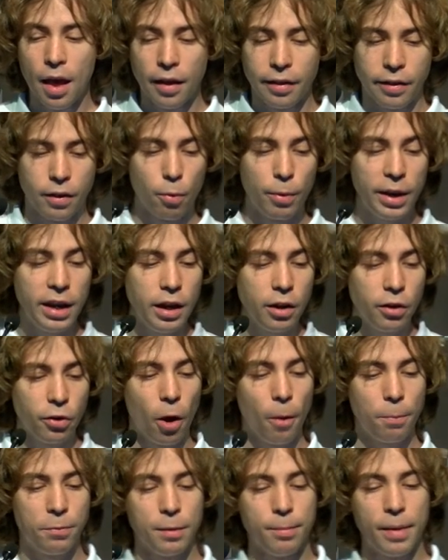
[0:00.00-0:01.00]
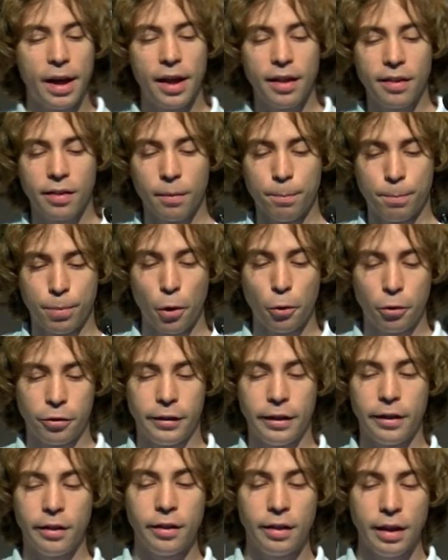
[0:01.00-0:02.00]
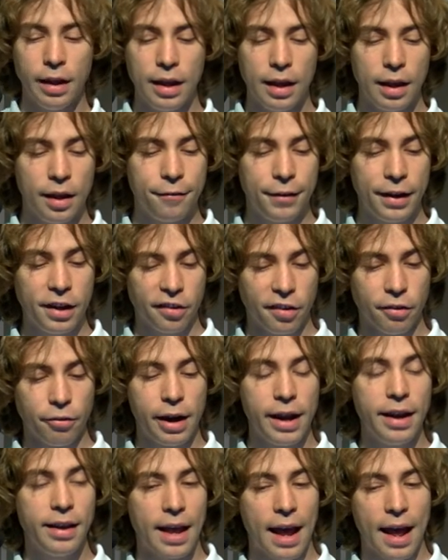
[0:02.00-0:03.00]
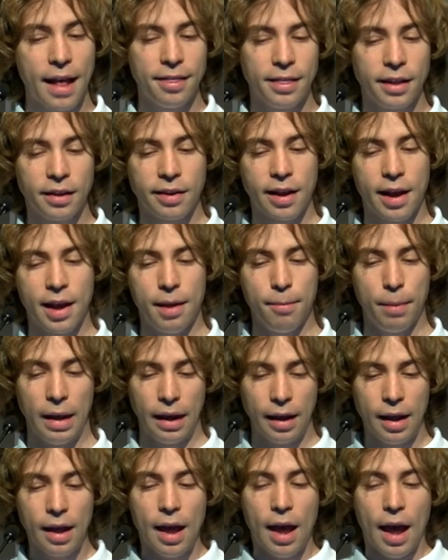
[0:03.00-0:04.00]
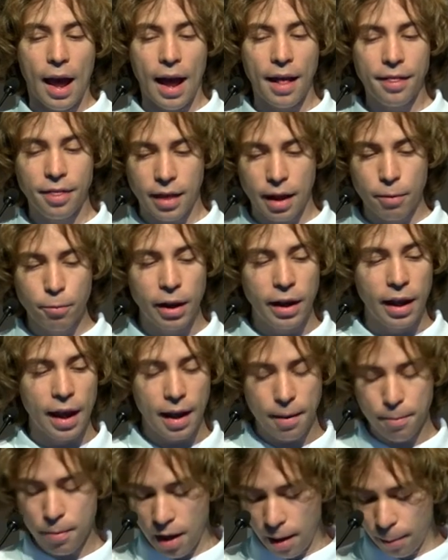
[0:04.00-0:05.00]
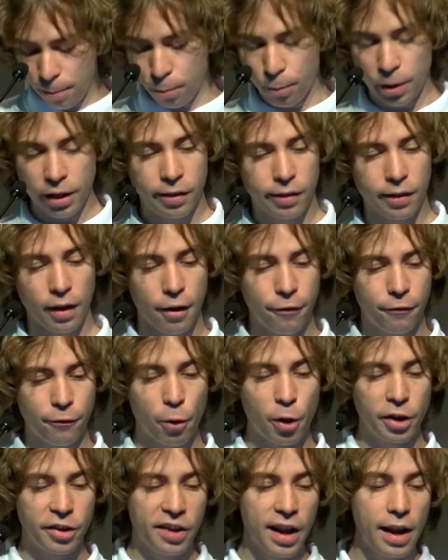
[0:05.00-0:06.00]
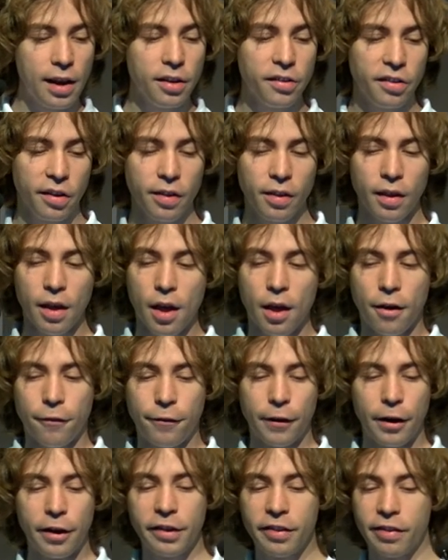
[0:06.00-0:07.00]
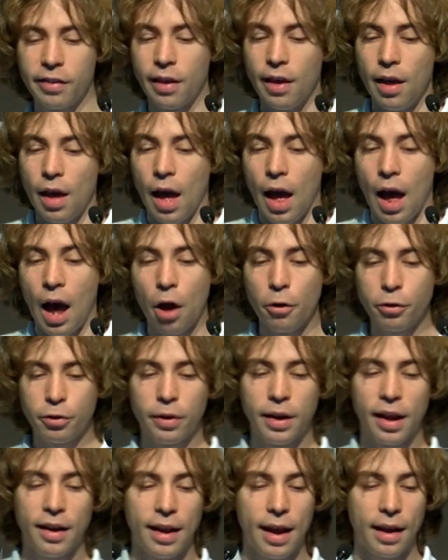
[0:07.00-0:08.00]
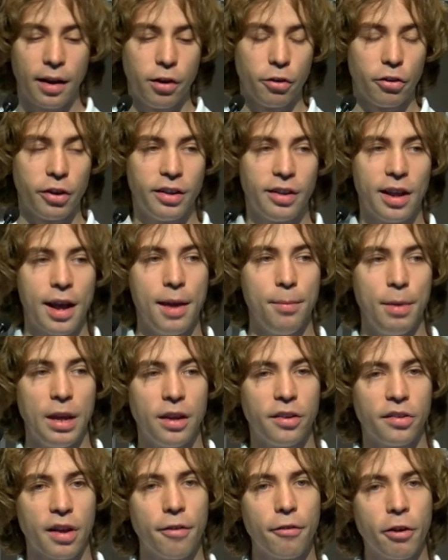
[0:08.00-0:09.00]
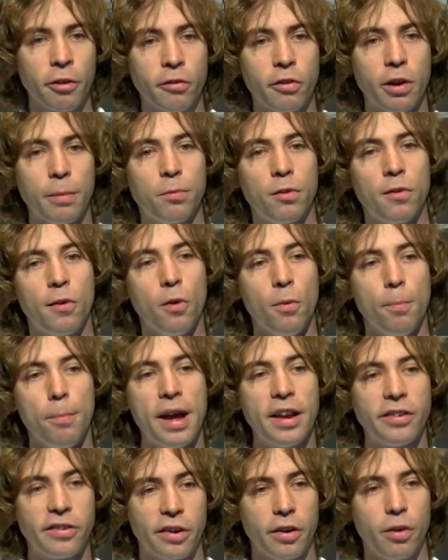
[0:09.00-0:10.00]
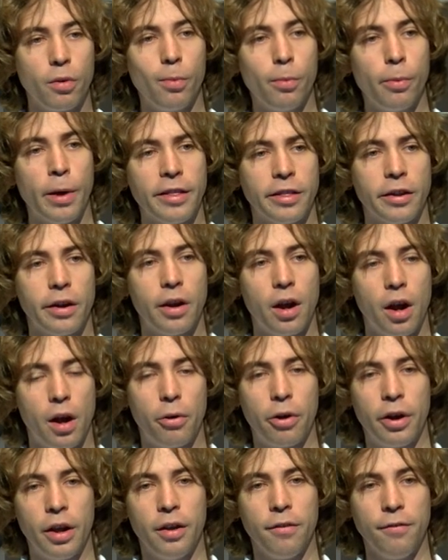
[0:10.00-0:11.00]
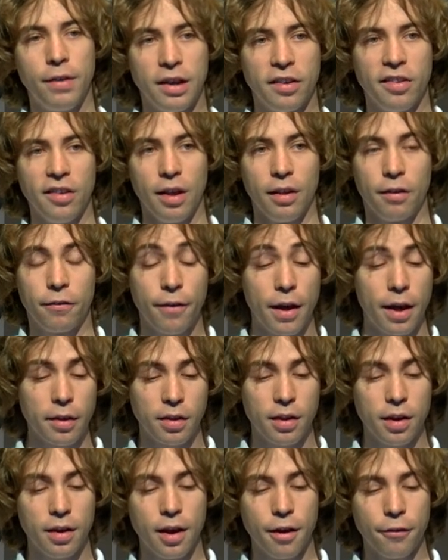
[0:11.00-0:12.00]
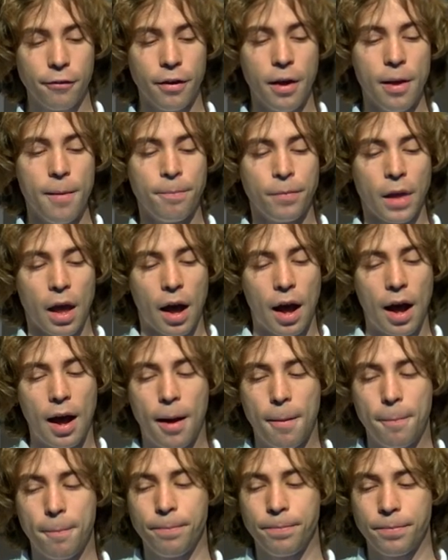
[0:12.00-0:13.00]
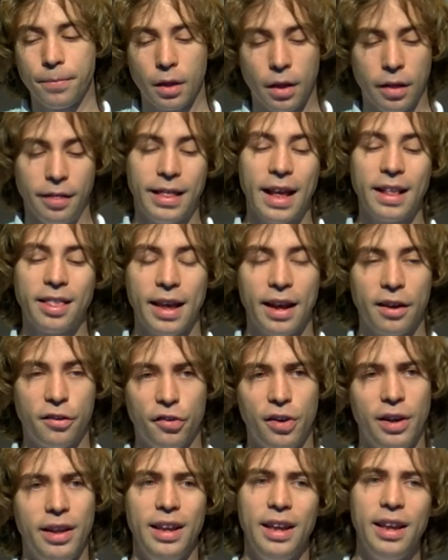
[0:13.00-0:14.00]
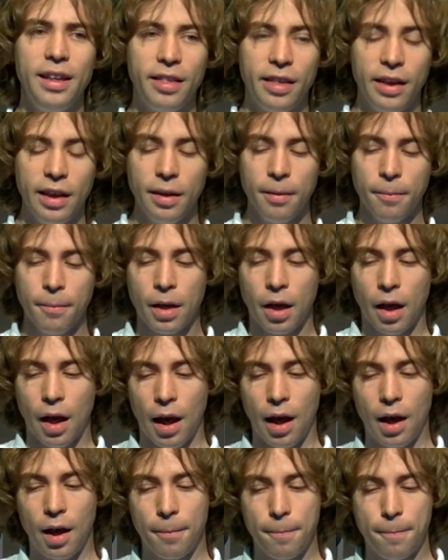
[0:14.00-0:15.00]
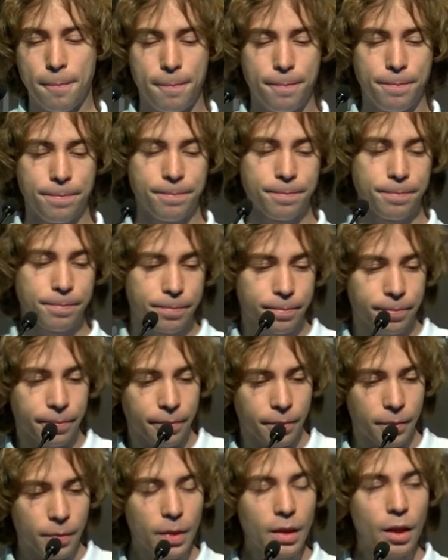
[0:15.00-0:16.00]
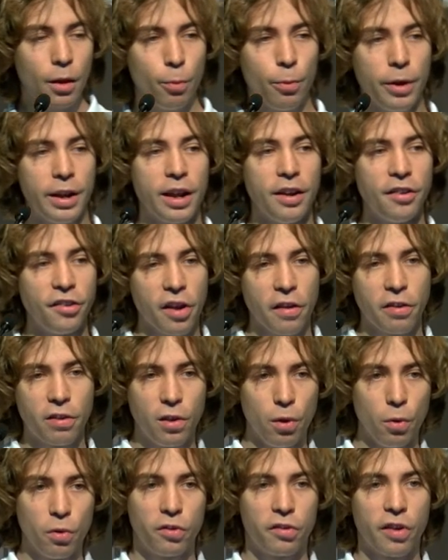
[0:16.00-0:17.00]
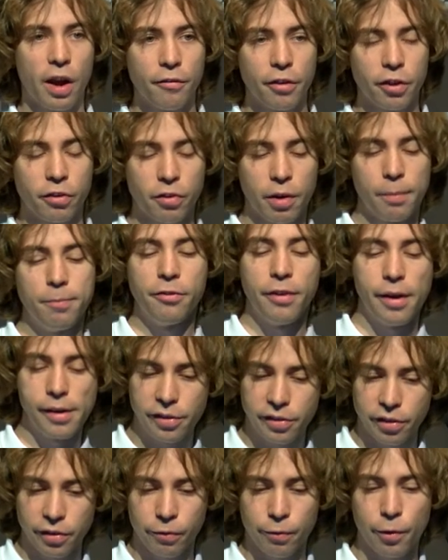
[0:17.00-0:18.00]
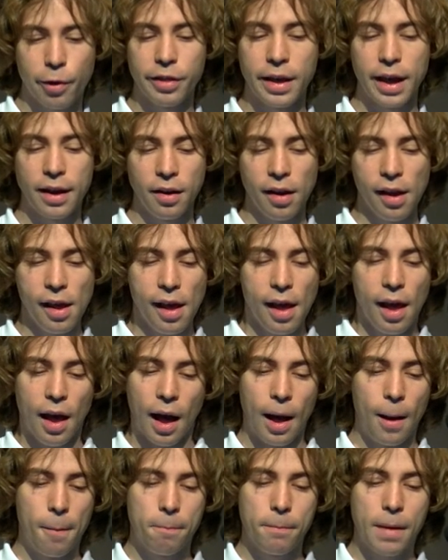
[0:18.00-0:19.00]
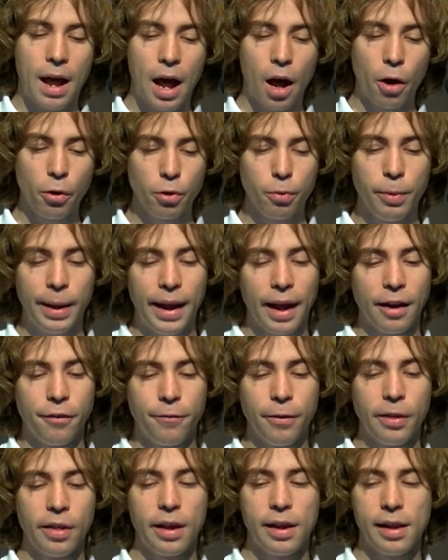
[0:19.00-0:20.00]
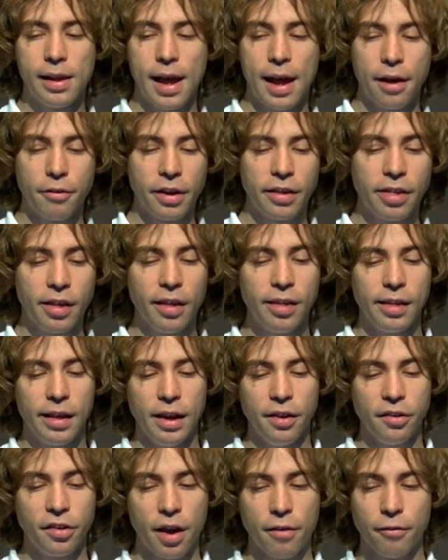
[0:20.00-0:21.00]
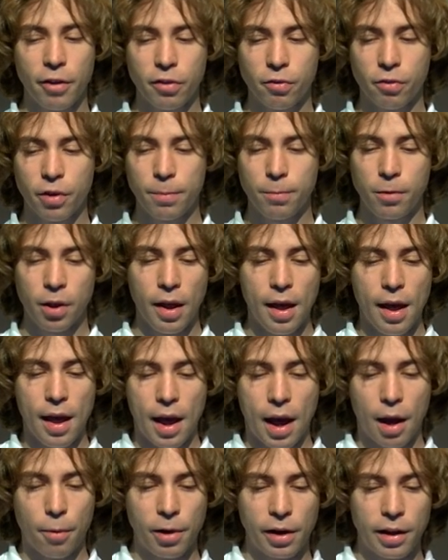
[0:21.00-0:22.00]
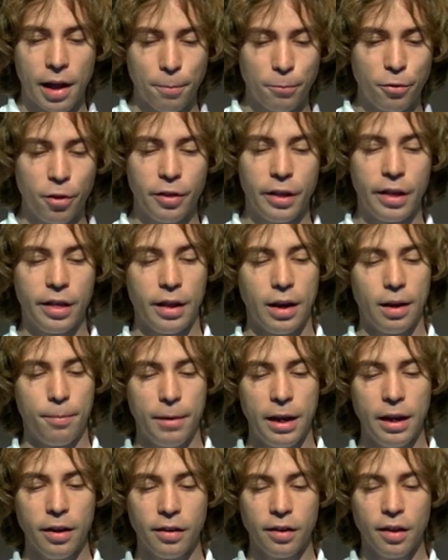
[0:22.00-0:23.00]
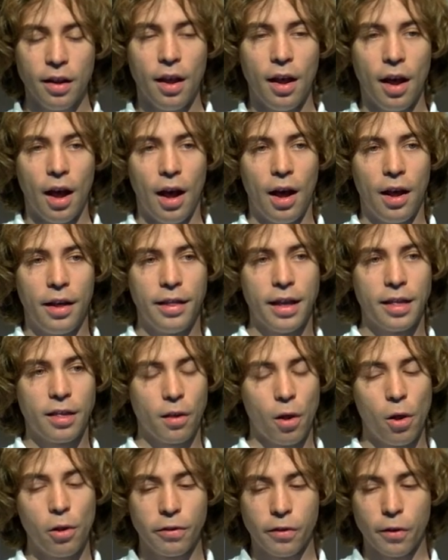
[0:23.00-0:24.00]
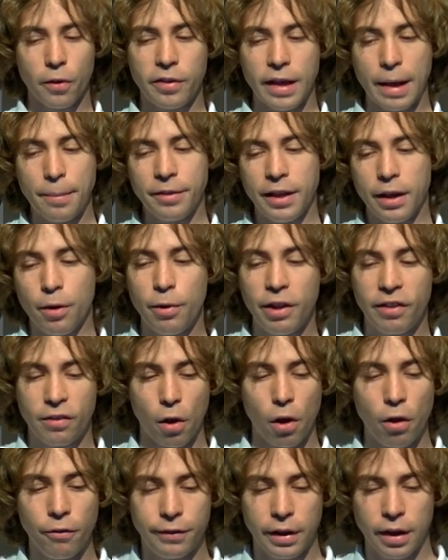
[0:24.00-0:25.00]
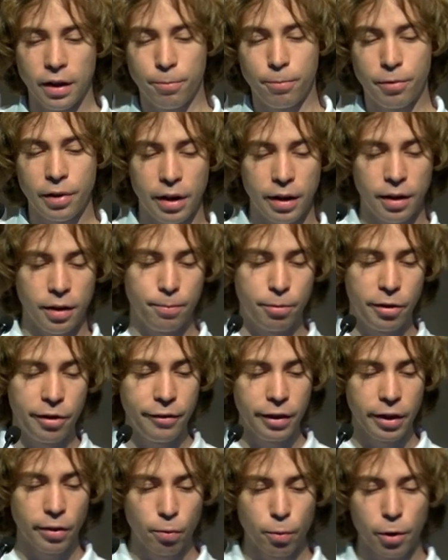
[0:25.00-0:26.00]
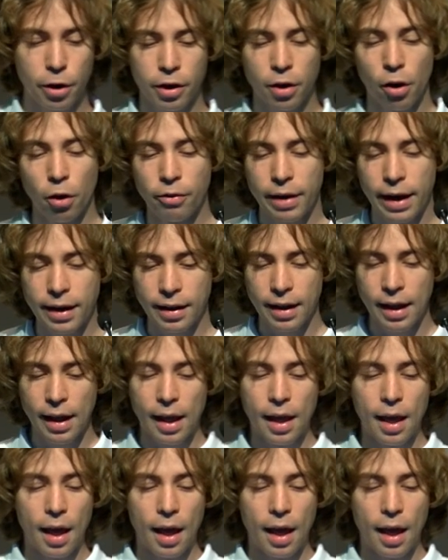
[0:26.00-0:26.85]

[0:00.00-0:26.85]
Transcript: So we need to optimize both the eviction rate and the timing. And then we came up with four challenges. First, how to get accurate timing in JavaScript to measure whether our eviction is fast enough. That's actually easy. We can just use JavaScript functions for that. How do we get physical addresses in JavaScript? I will come to this in a minute. That's also something we solved in a previous work already.